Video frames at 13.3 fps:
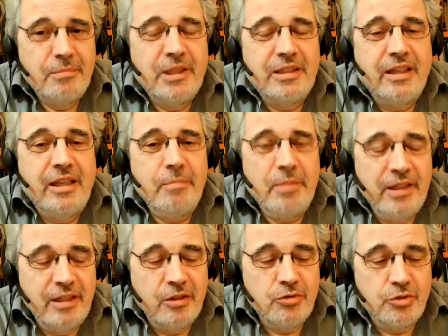but
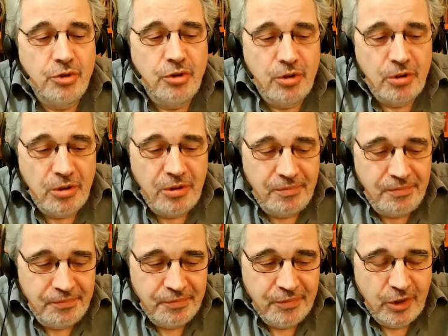keeping control
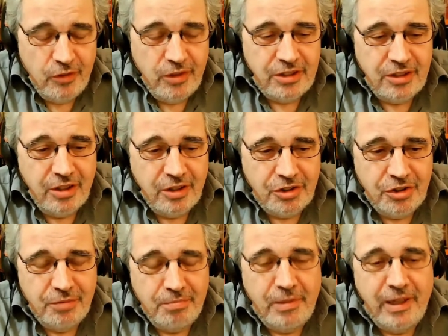of a
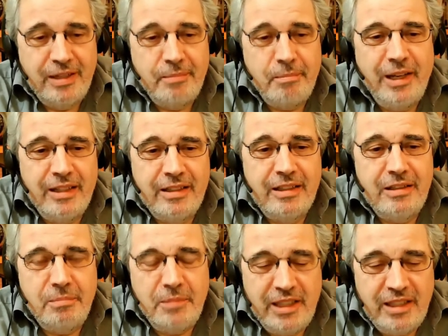structure by
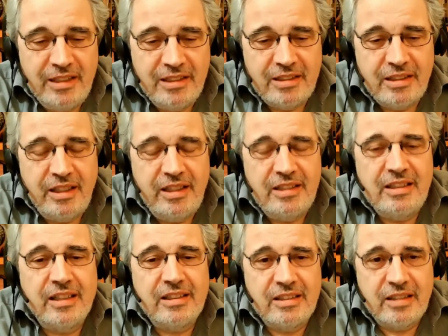military means
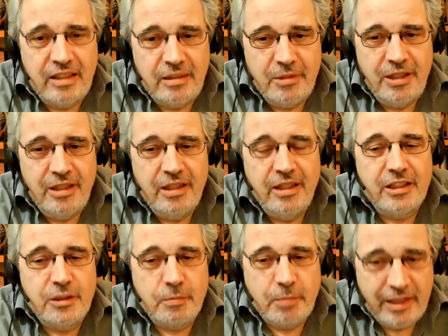is extremely
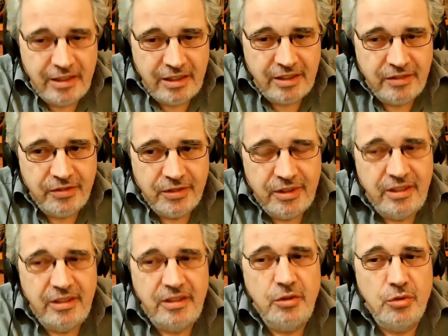expensive.
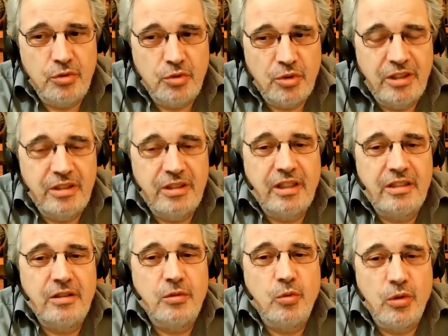It usually
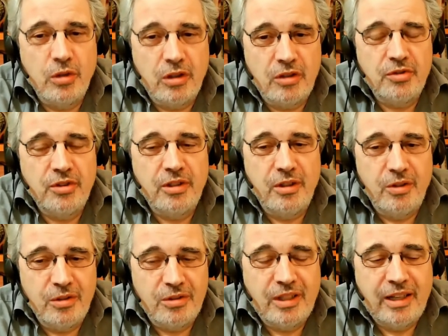doesn't work for a
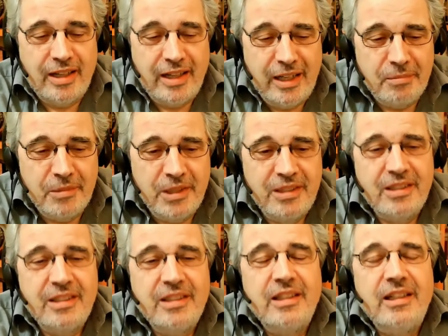long time.
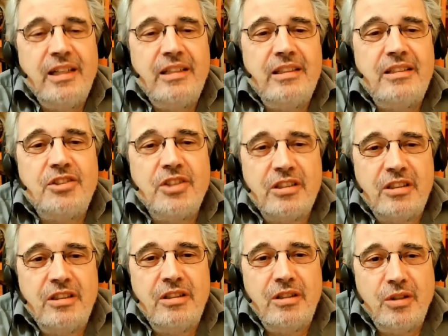It is
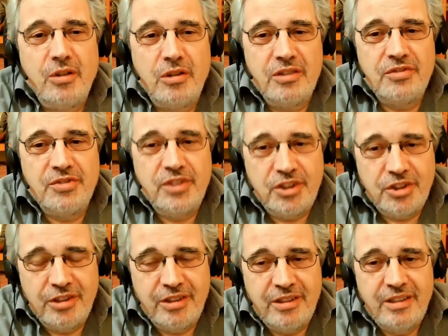just not
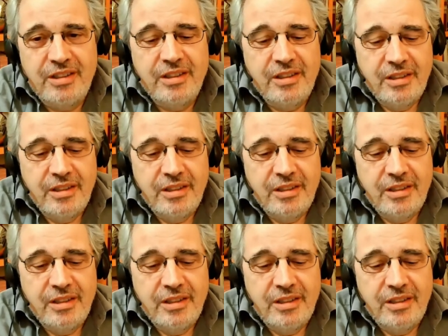efficient.